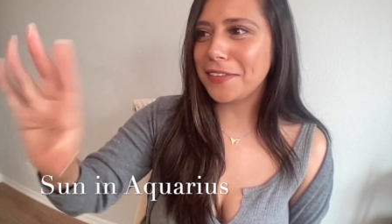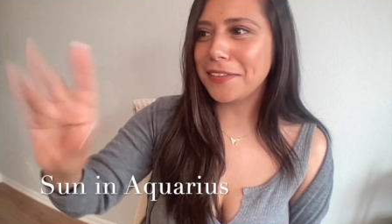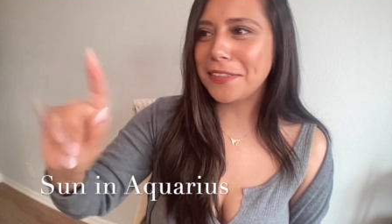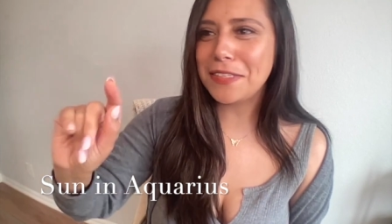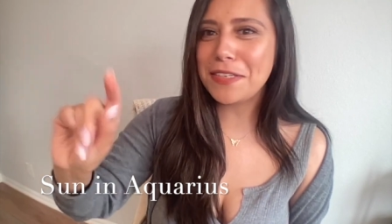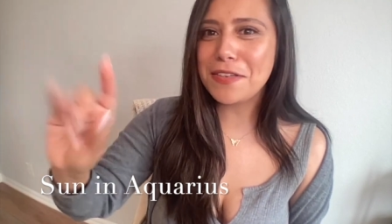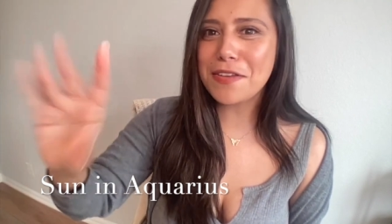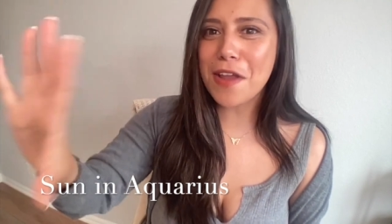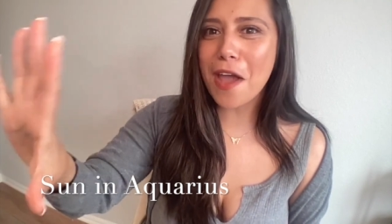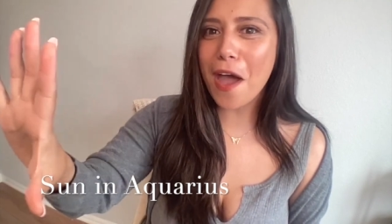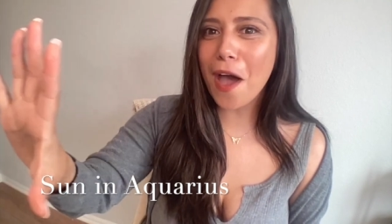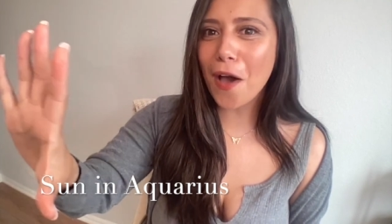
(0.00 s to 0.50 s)

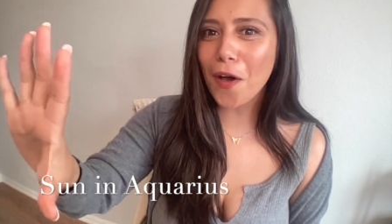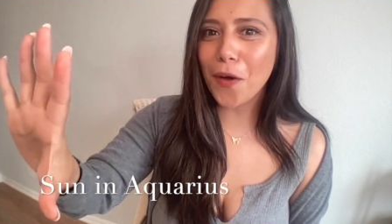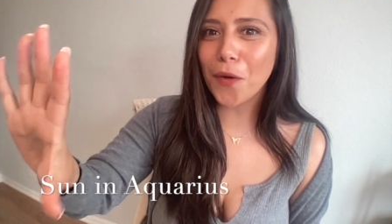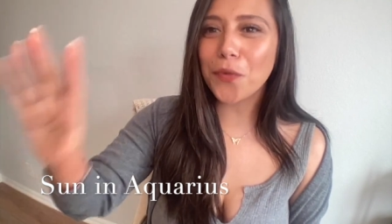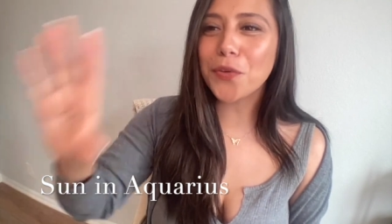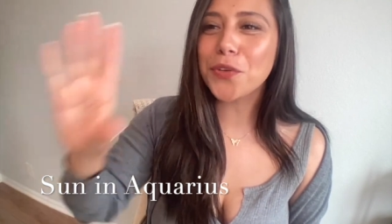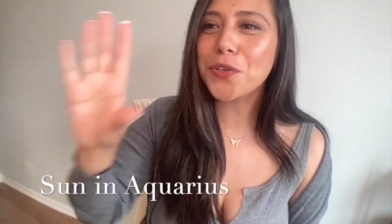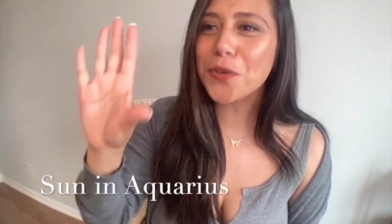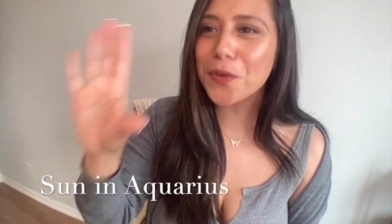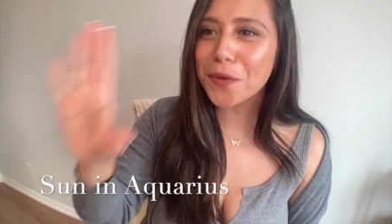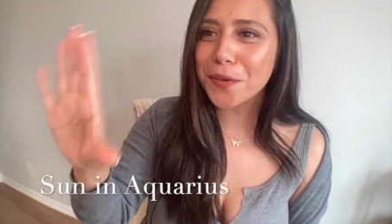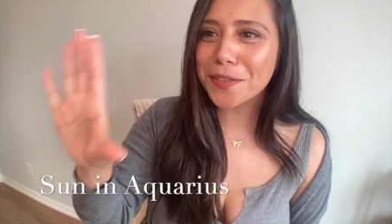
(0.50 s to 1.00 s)
no,
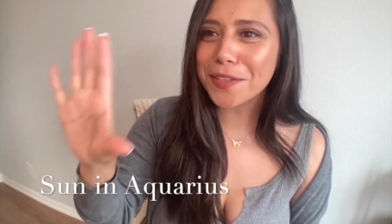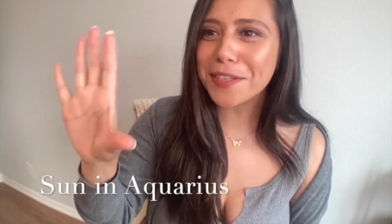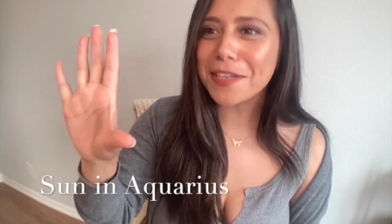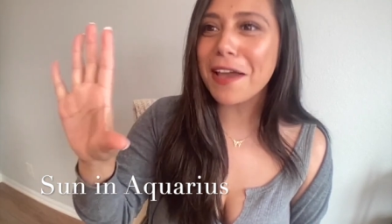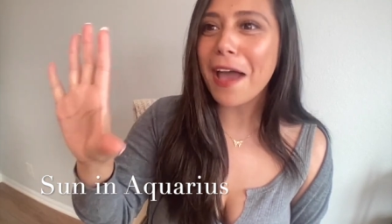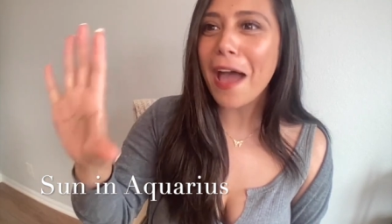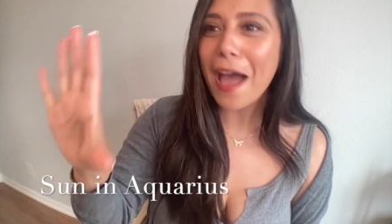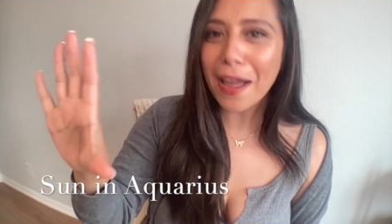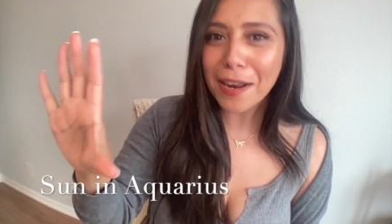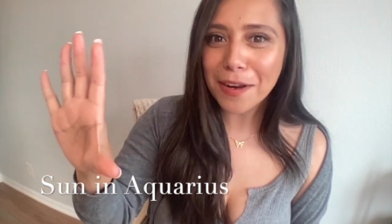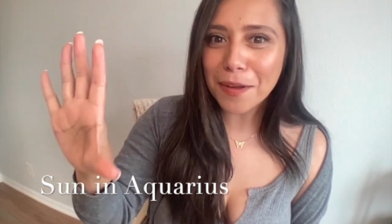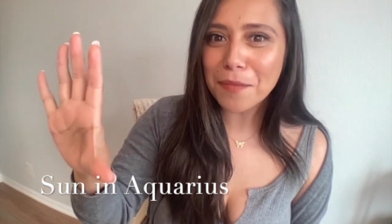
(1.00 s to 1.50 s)
you're the
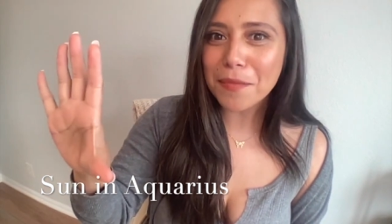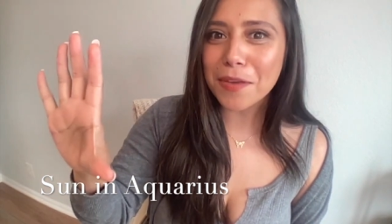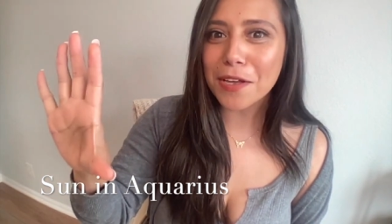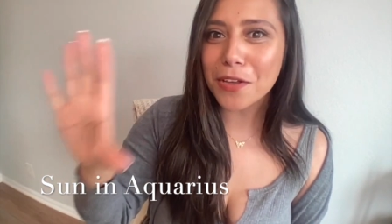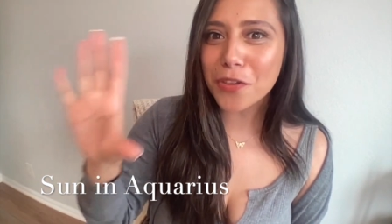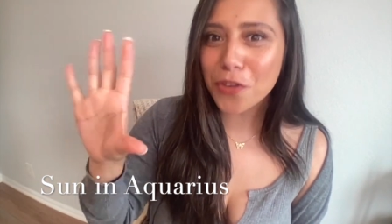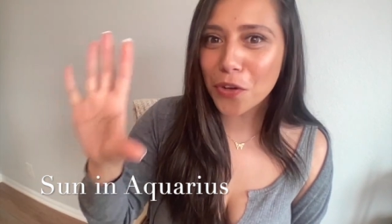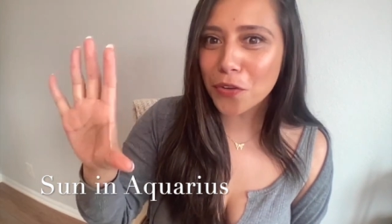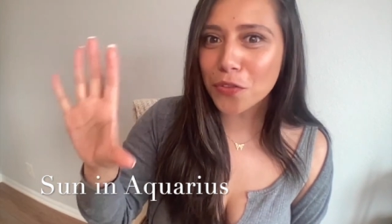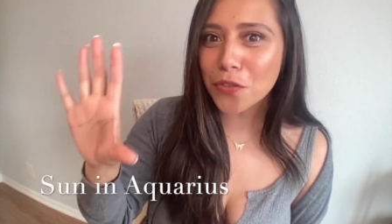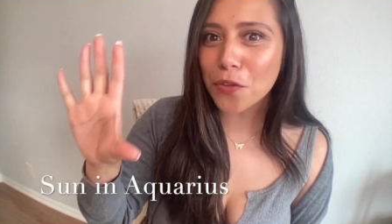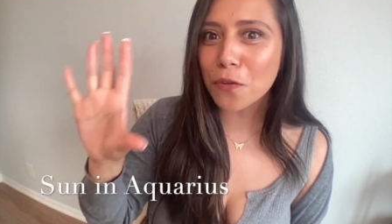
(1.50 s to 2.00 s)
enemy,
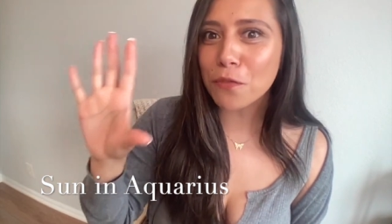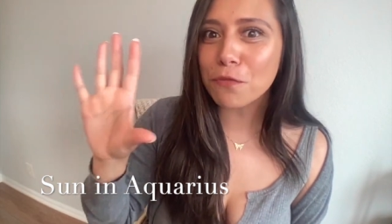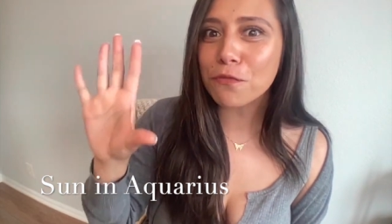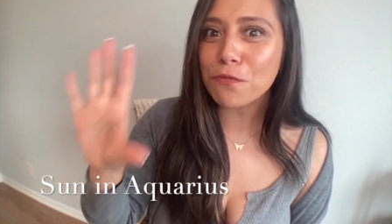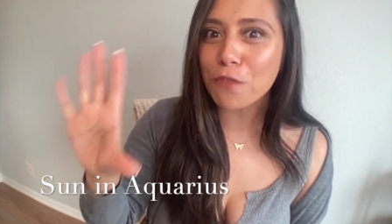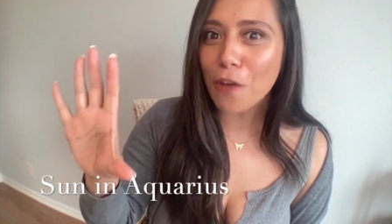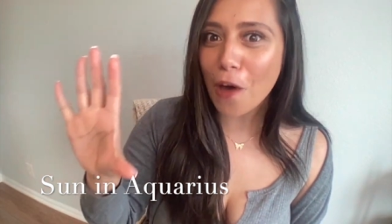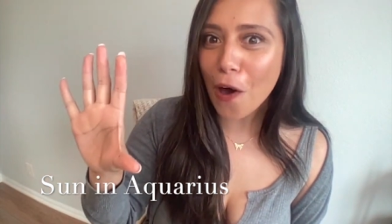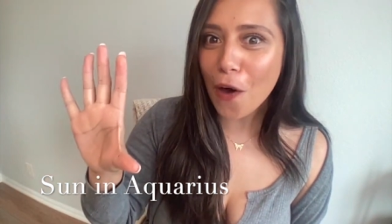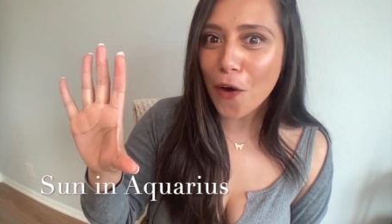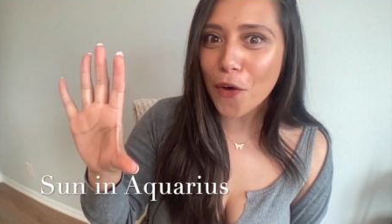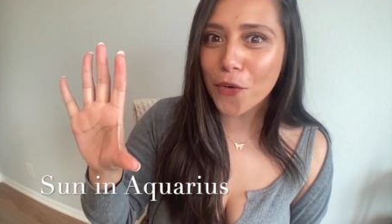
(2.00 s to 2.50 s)
you're the
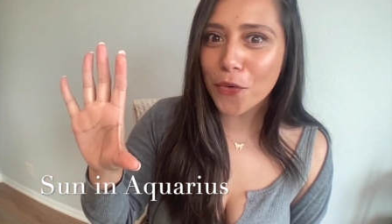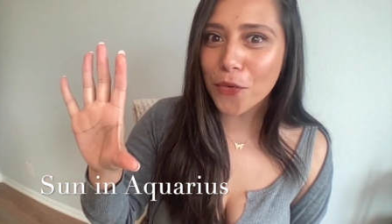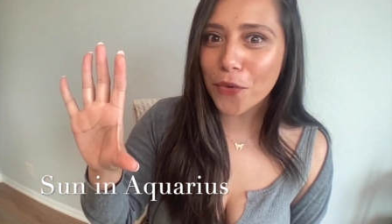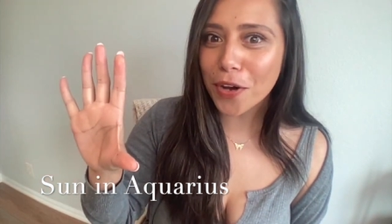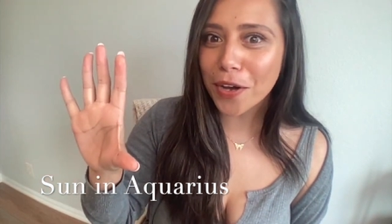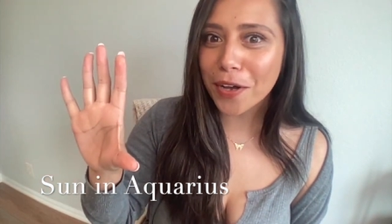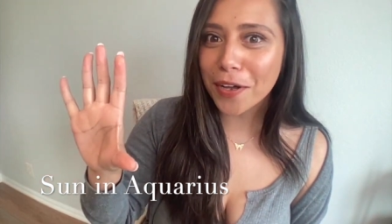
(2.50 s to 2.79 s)
foe.